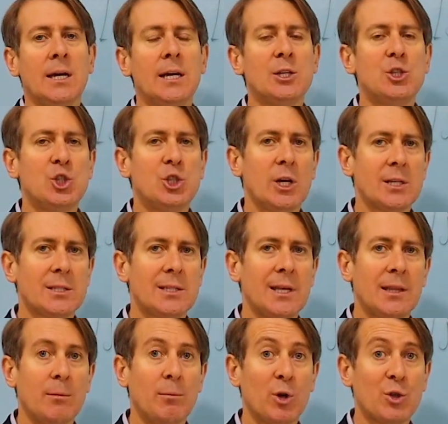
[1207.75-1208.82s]
It's just
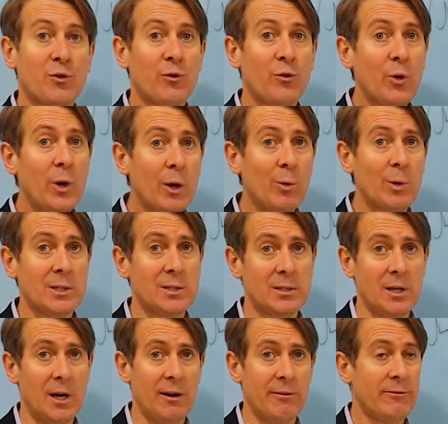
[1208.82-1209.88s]
that the most frequent
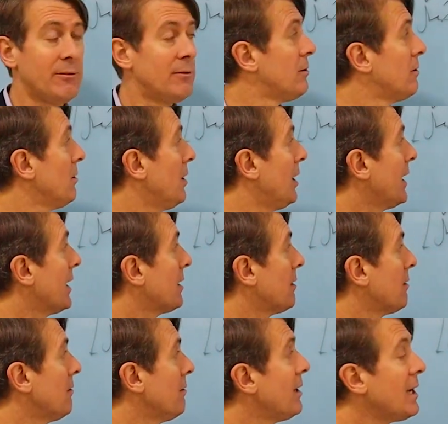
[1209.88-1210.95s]
stuff
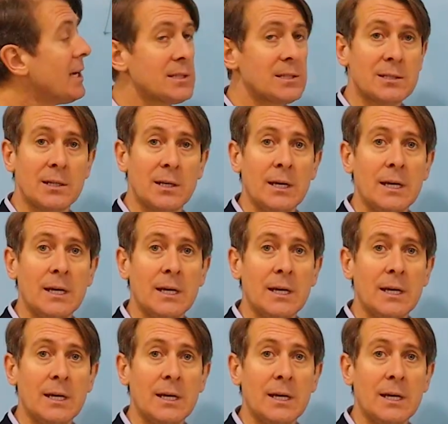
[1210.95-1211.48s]
like this